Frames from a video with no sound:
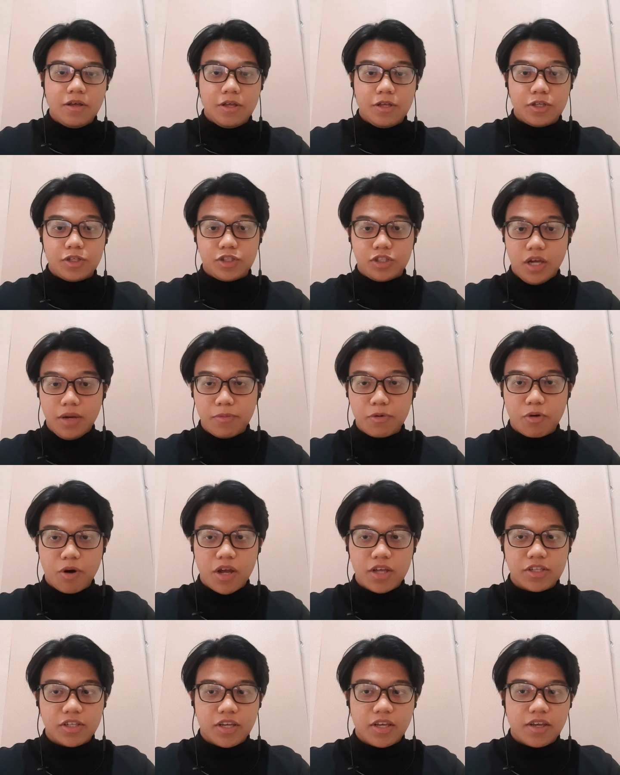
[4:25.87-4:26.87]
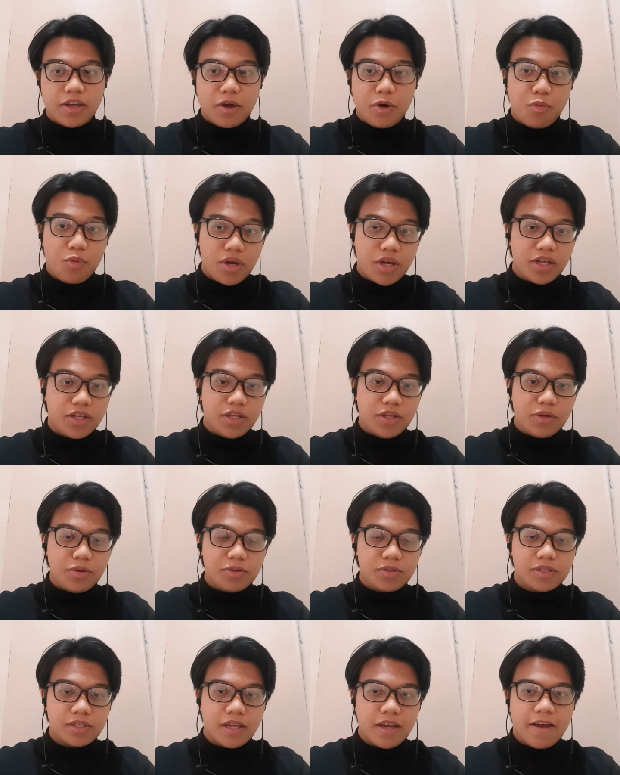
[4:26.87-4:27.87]
Summarizing, we can
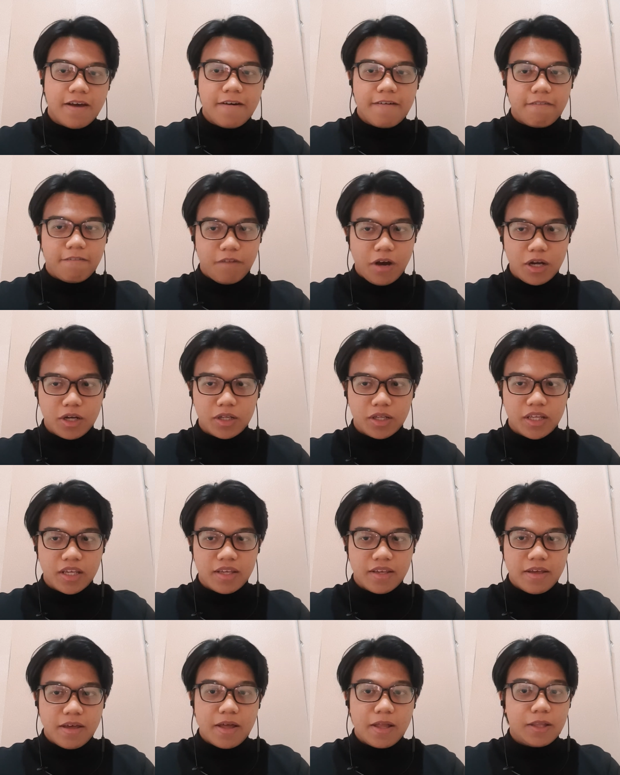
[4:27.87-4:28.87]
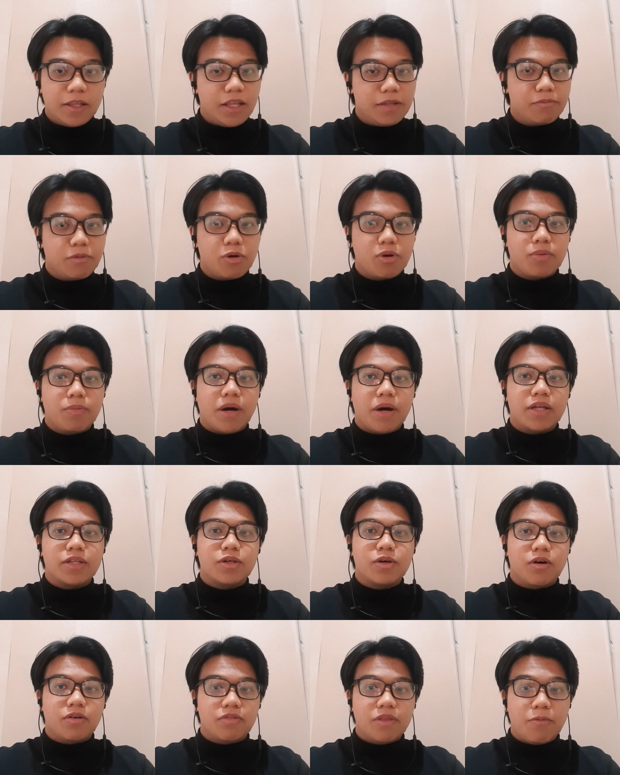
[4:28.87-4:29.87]
use, "Finally, let me remind
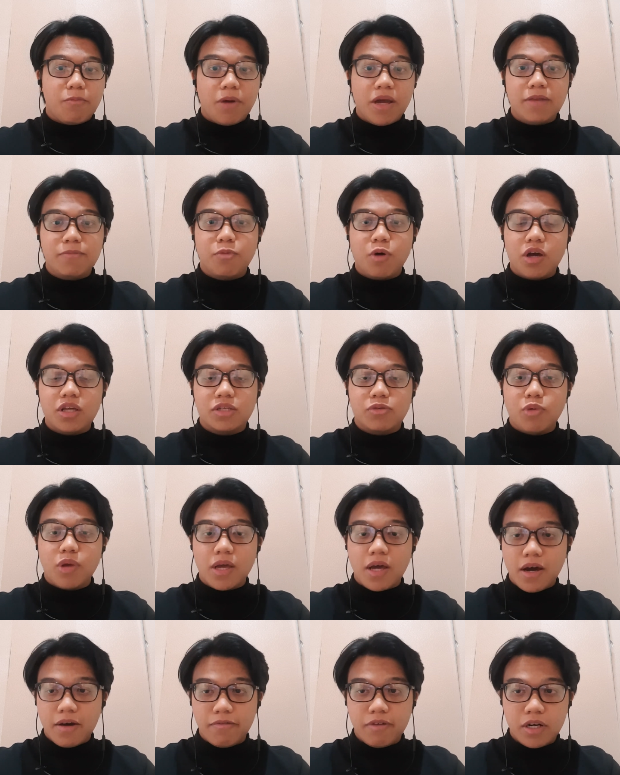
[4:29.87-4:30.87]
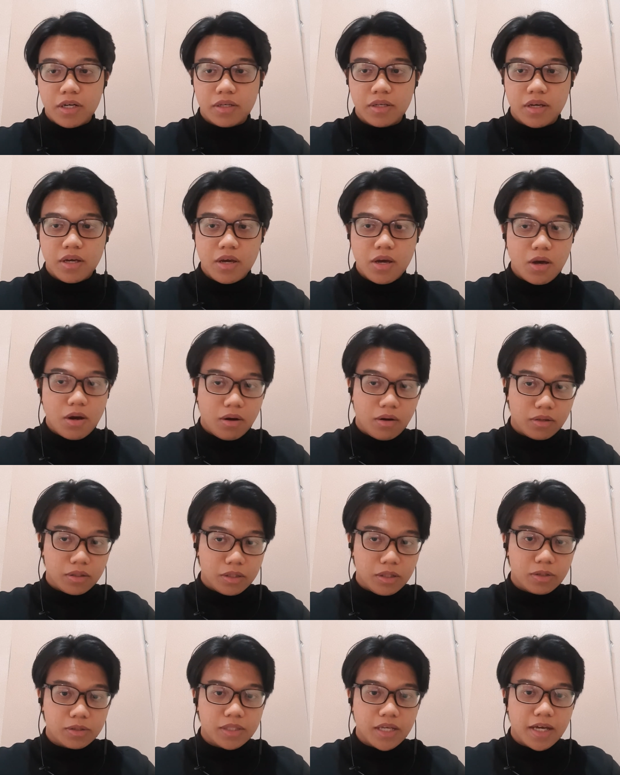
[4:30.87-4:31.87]
you of the main points we covered, or
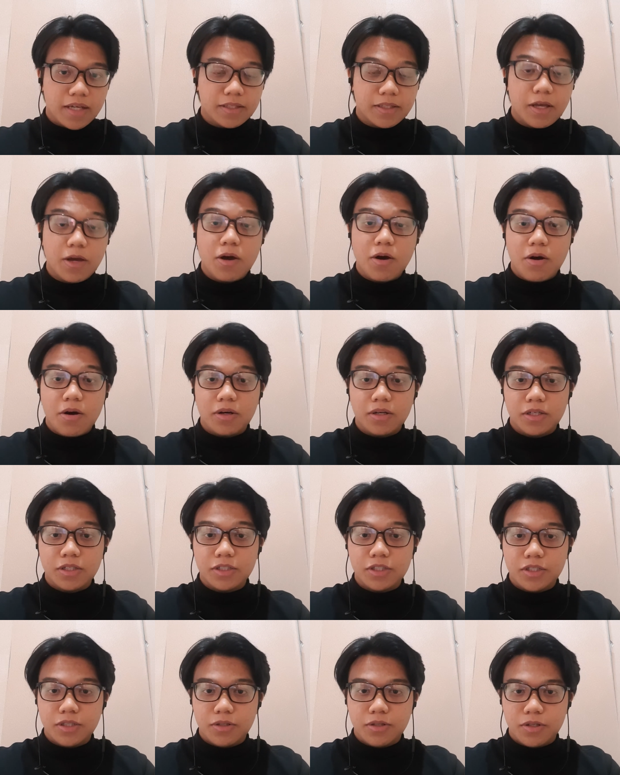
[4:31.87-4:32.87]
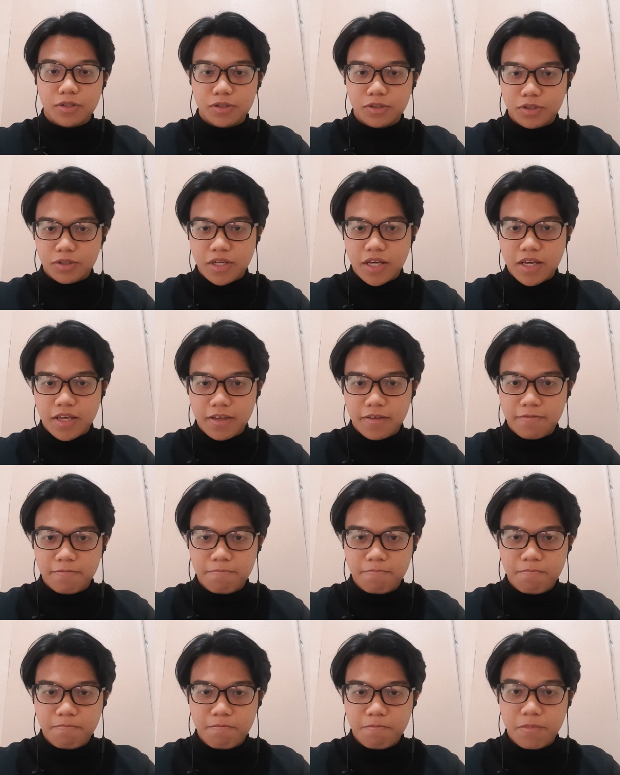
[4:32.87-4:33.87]
looked at, or considered today."
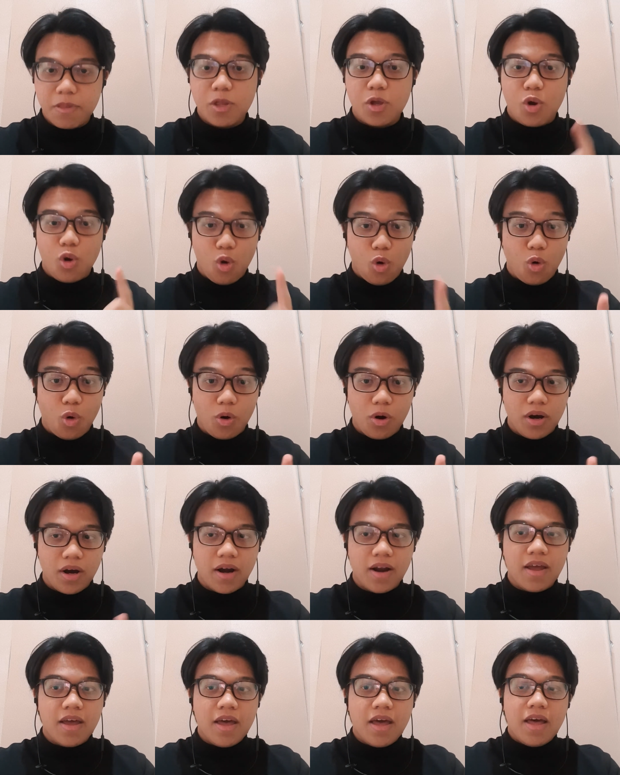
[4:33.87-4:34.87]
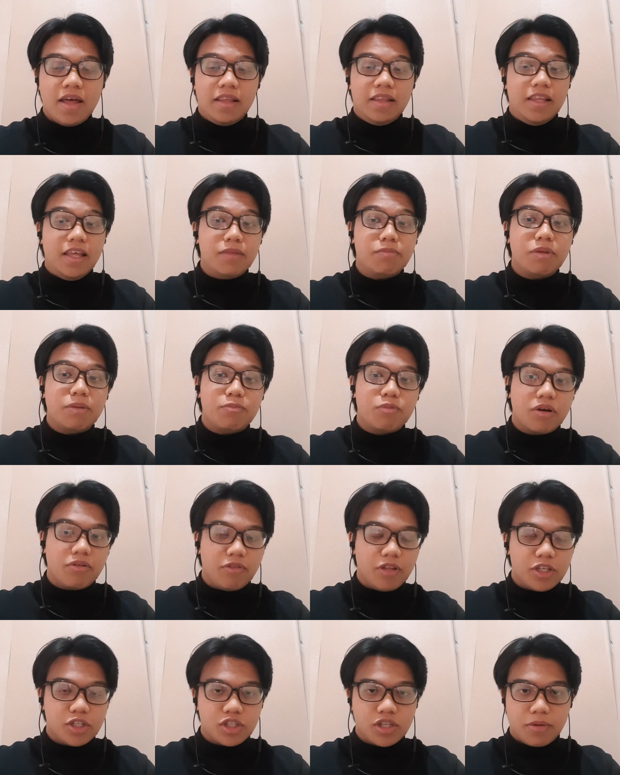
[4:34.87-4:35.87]
Or, "Let me
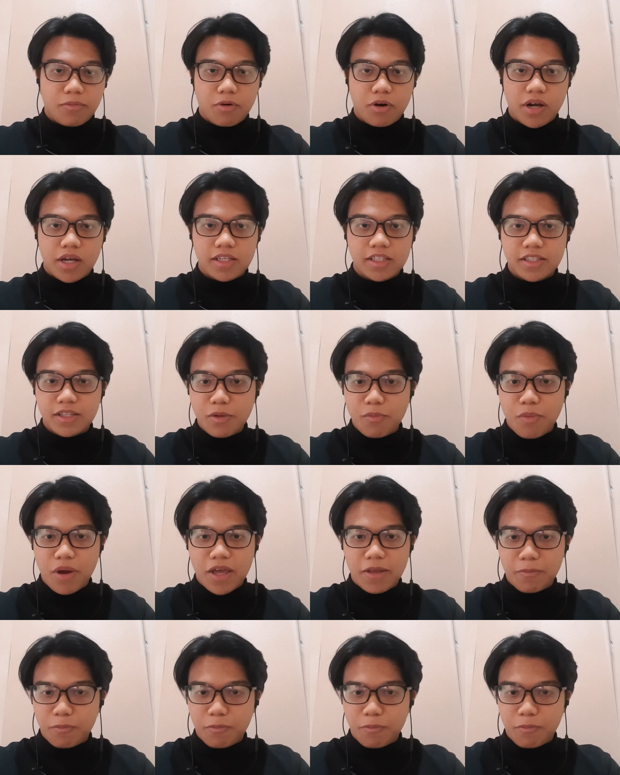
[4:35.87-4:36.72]
briefly summarize the main